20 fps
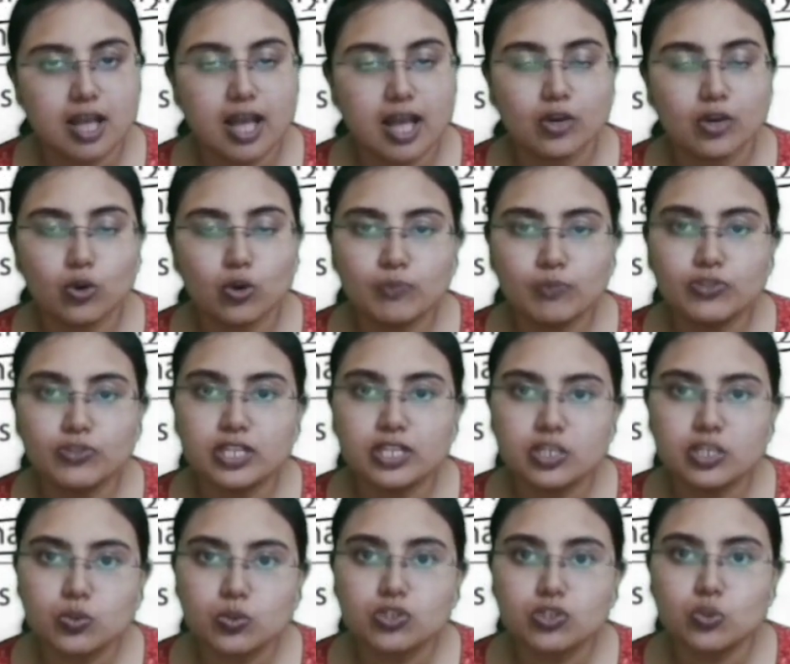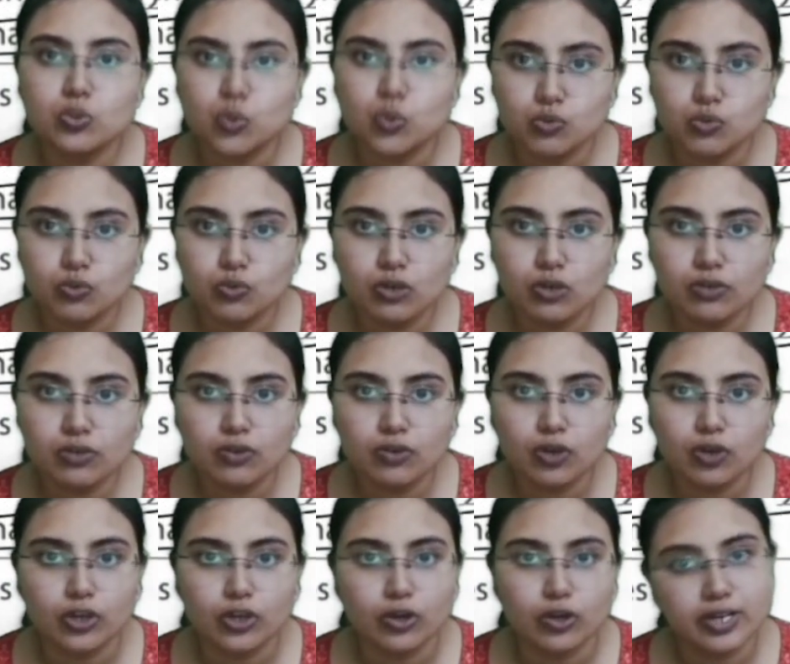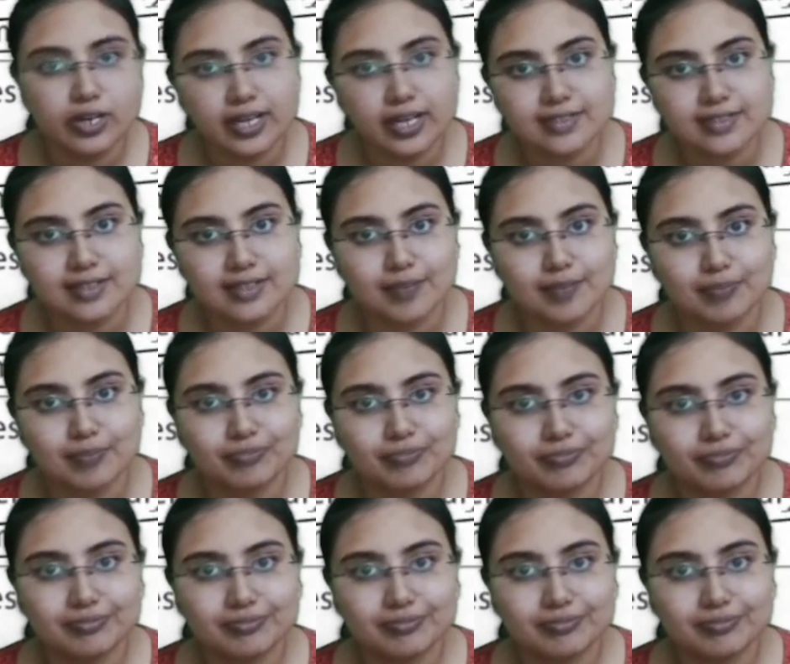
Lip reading: I hope this was useful for your exam.